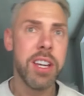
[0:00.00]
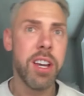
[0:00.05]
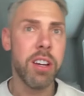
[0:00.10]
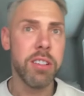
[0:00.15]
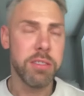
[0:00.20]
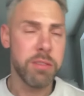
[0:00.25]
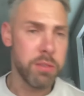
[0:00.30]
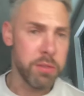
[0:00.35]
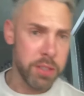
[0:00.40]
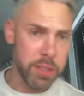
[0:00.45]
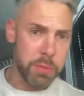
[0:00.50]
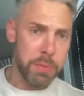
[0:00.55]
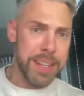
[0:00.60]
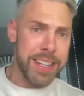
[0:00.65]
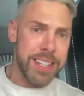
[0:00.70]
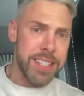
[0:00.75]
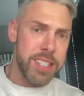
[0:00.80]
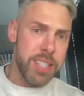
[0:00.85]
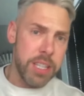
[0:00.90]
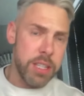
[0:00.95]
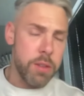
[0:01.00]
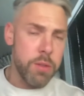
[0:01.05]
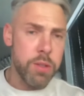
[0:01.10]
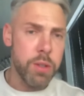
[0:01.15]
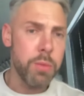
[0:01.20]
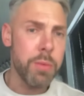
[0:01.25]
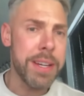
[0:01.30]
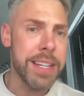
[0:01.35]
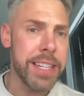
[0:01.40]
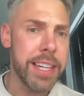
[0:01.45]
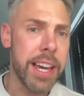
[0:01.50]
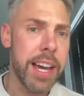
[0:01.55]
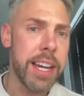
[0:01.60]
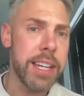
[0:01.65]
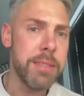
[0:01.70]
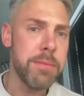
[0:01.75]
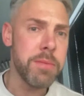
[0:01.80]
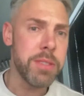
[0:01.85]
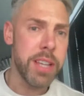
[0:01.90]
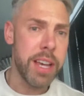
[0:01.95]
As long as we continue to win
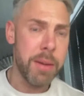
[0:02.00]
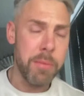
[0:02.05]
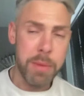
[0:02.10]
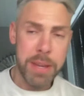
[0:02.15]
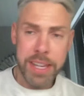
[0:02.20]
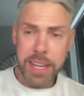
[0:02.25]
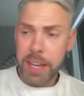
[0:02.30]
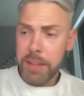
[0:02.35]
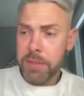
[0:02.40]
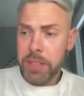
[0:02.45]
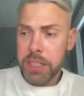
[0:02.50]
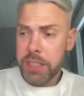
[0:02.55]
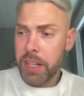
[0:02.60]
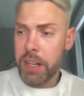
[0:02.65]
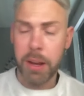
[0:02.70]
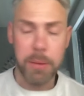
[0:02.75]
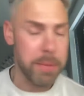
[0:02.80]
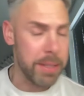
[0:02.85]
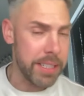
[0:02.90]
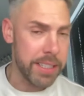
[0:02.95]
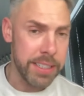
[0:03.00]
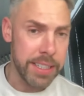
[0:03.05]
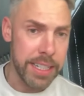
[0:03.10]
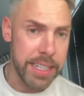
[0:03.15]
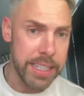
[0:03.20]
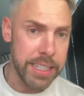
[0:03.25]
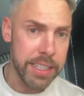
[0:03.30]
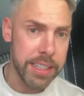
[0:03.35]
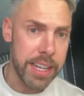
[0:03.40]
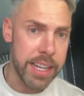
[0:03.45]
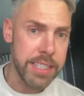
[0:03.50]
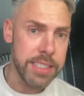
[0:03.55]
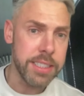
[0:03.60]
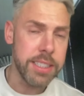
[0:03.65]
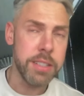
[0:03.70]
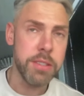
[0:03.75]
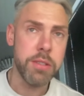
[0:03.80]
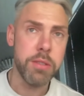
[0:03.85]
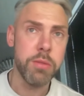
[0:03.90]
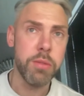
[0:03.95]
games and we keep this club in the league, that is
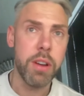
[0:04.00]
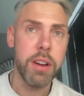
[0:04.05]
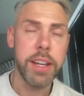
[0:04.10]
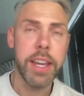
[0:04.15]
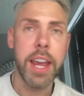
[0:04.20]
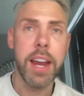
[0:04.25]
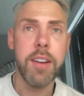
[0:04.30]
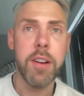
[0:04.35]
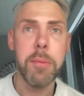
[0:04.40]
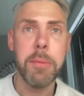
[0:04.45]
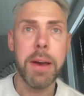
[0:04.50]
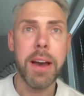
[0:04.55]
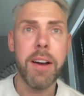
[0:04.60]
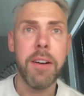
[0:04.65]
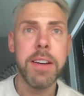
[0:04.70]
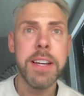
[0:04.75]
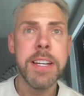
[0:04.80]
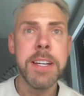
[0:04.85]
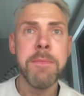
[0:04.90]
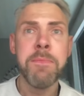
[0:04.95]
literally all I care about.